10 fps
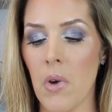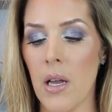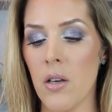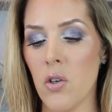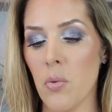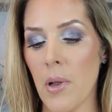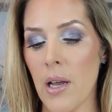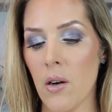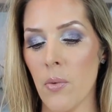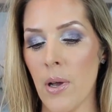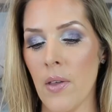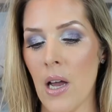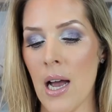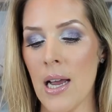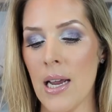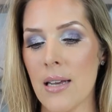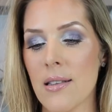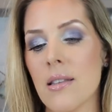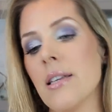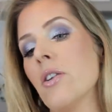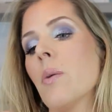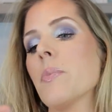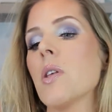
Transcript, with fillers: and you apply it around the eye as a serum.